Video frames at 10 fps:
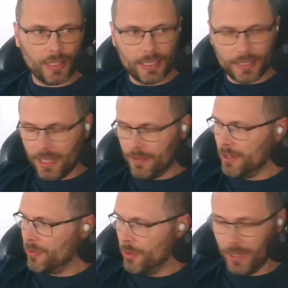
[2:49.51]
last day of year
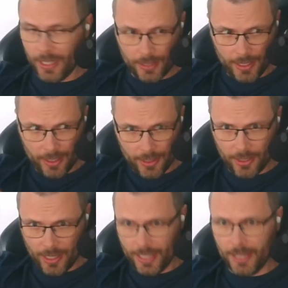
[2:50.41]
4. That's the year
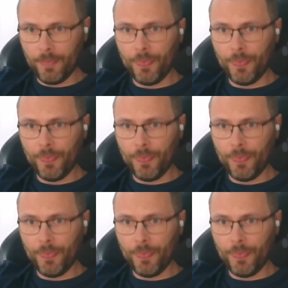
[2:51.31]
under audit.